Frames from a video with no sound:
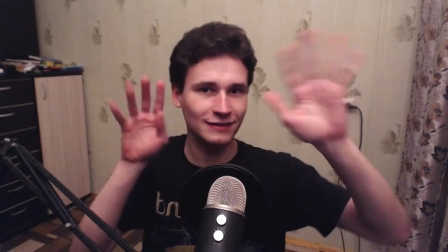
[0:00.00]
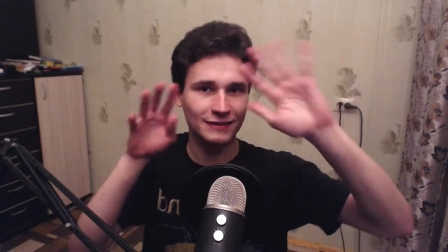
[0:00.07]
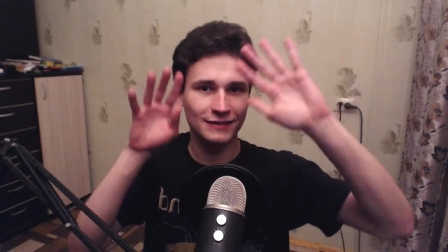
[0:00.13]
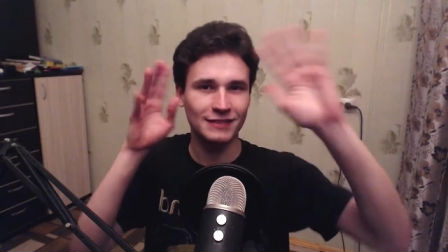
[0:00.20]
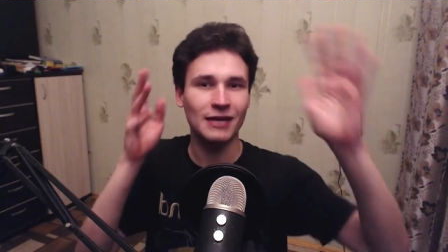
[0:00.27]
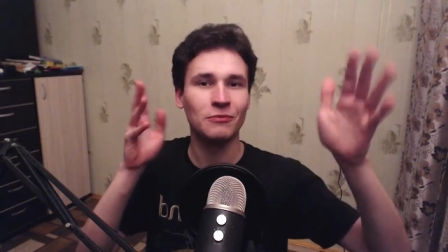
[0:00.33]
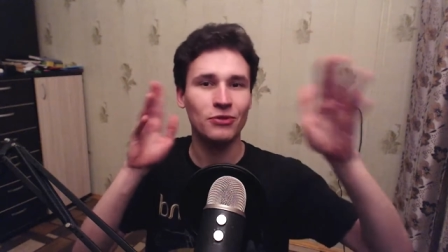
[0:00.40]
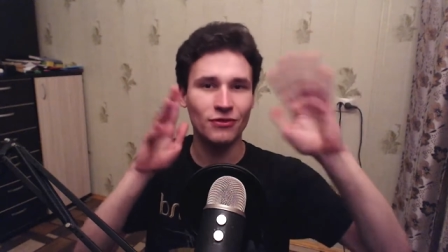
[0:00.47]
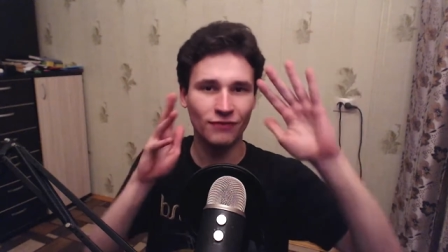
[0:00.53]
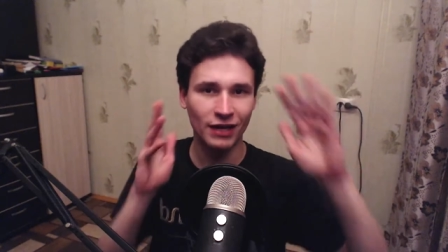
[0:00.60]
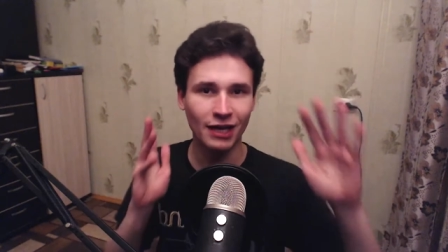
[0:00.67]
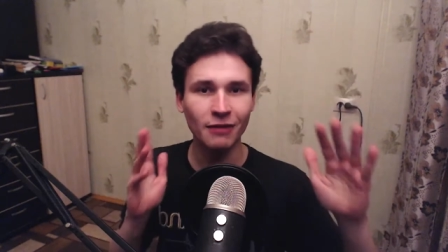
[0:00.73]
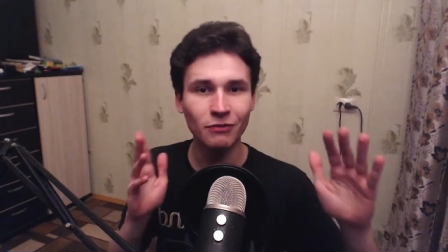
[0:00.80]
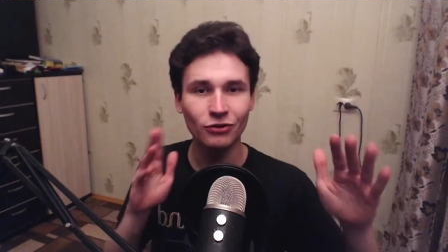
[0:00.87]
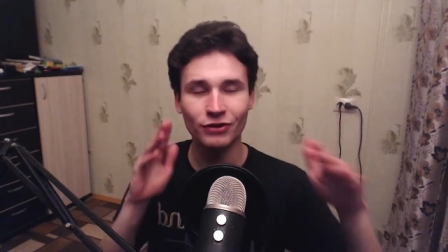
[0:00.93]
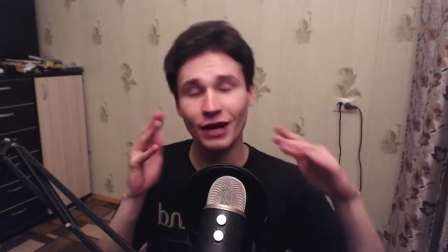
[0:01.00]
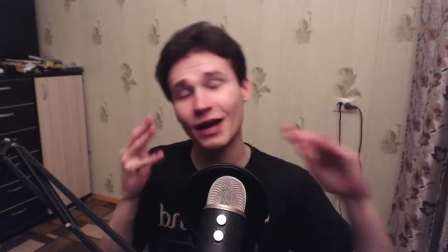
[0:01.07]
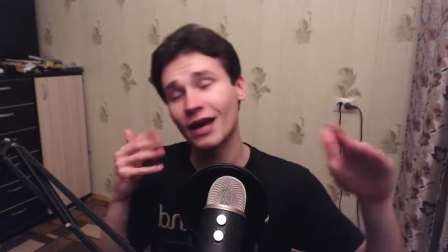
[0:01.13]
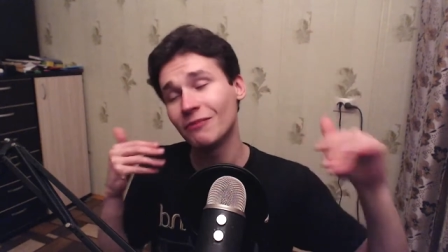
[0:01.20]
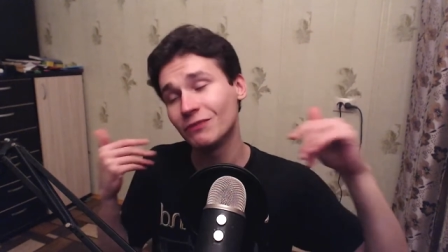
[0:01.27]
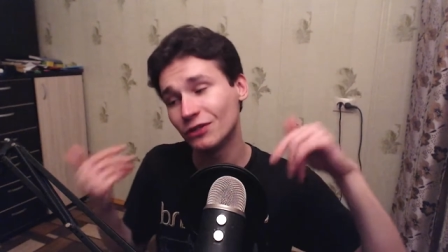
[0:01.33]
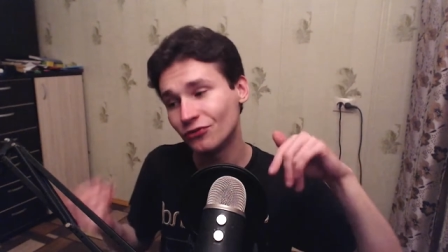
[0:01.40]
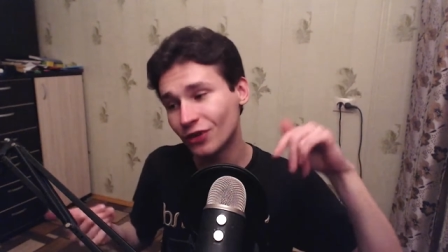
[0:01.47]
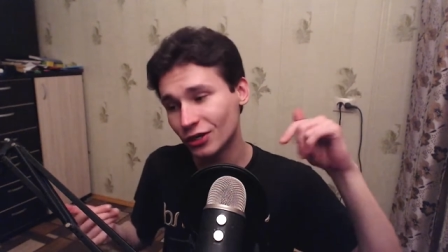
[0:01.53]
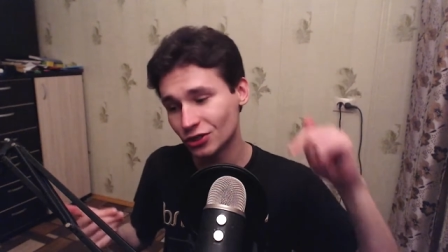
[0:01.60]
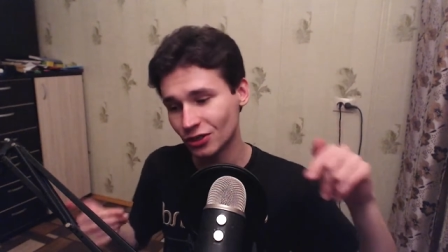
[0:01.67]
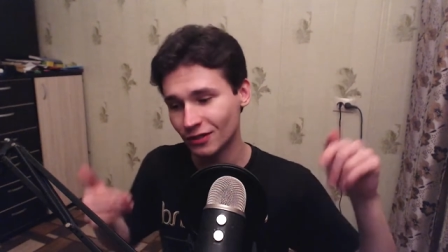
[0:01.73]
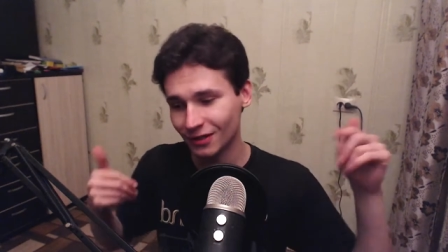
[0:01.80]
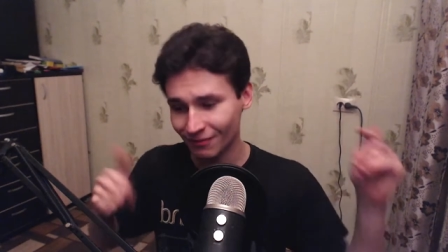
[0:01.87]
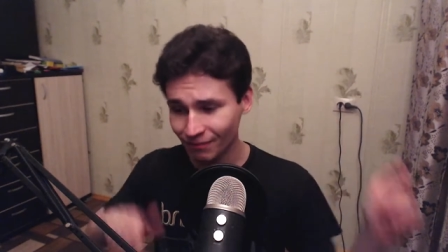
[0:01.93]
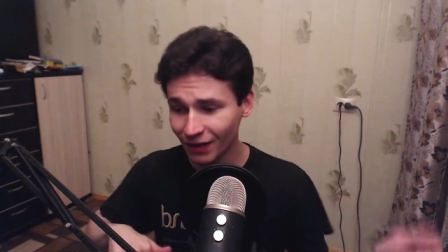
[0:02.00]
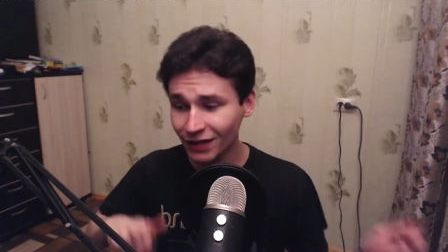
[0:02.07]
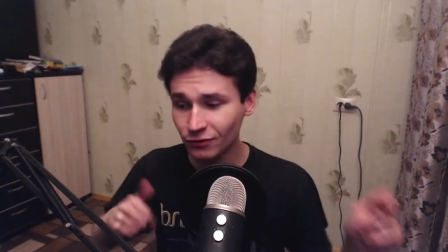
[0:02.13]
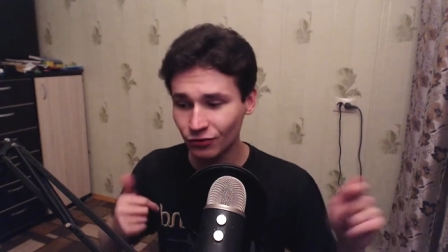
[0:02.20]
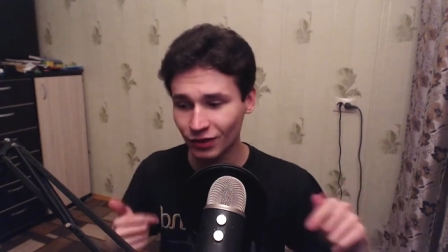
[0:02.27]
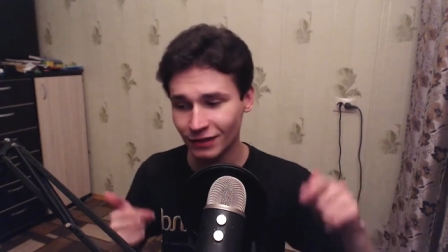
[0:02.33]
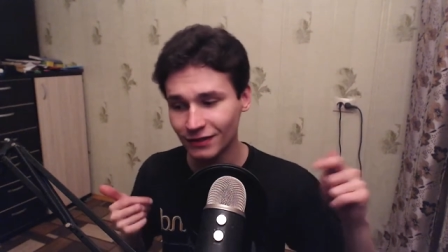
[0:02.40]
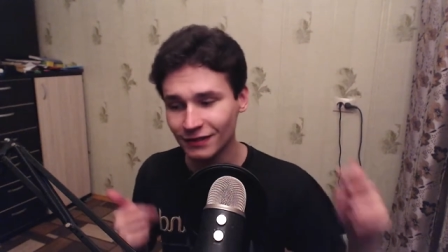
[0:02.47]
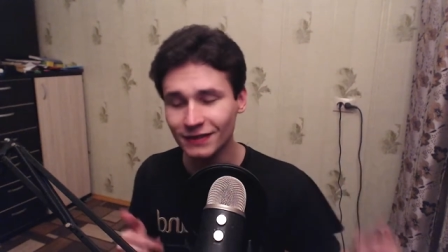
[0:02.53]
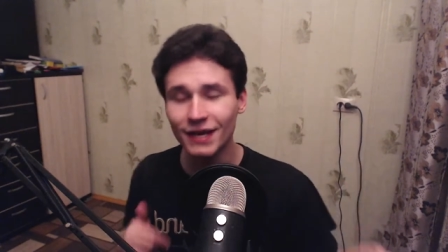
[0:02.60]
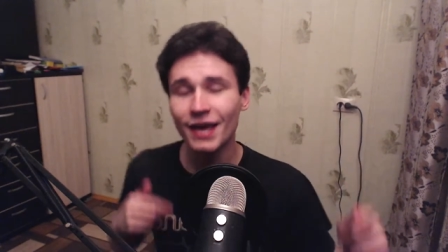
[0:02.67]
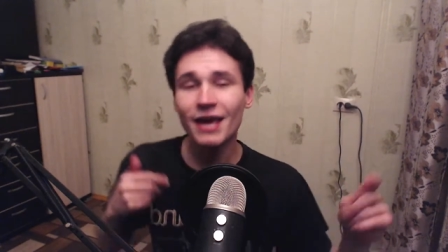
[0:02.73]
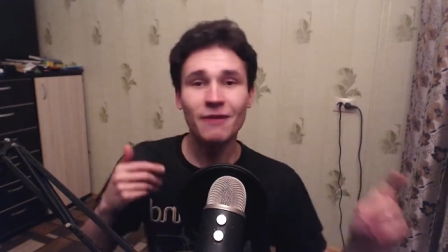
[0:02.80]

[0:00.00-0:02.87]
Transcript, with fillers: some of the vocabulary. I'm in Russian better at it,